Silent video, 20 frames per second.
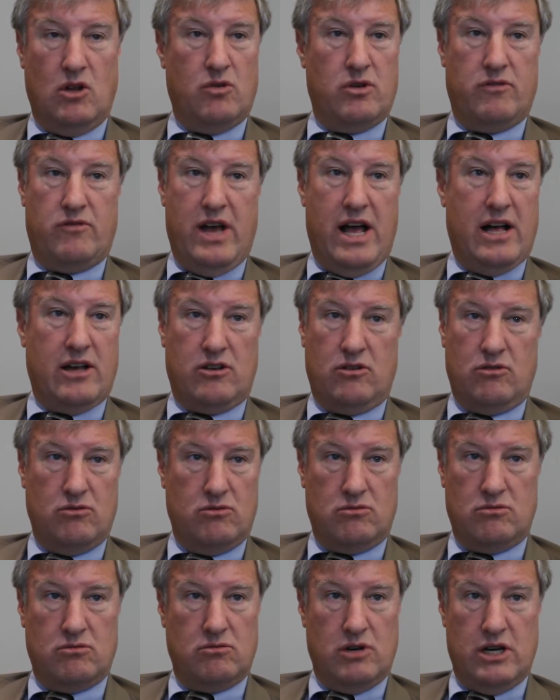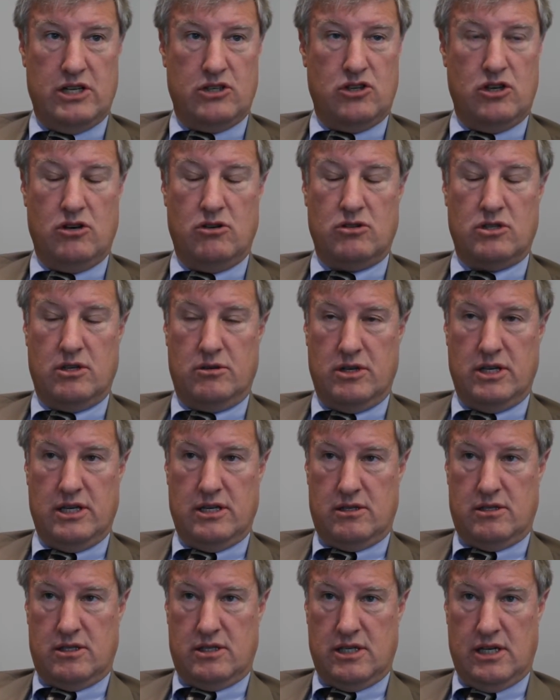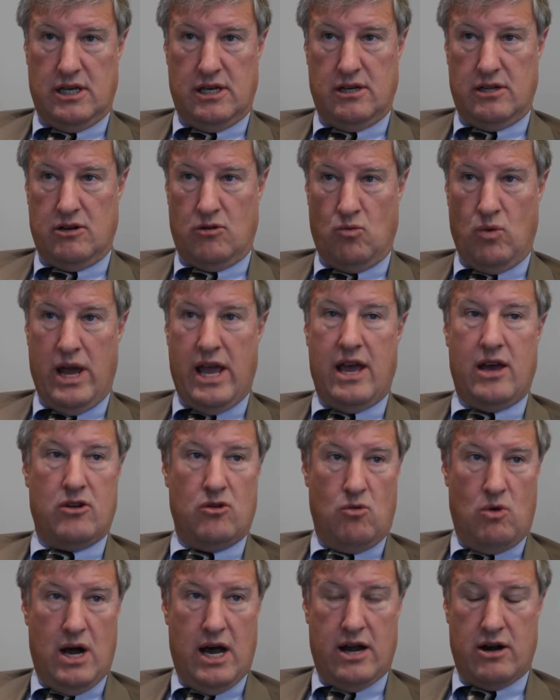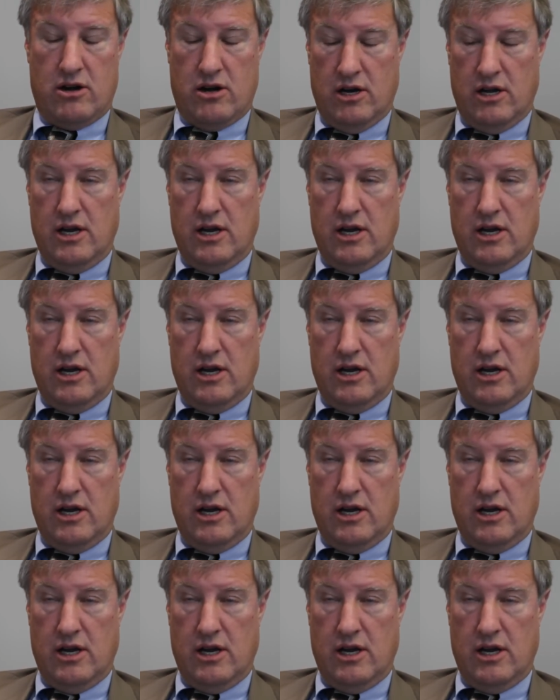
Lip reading: loan-to-value ratios. It's, they're way underwater.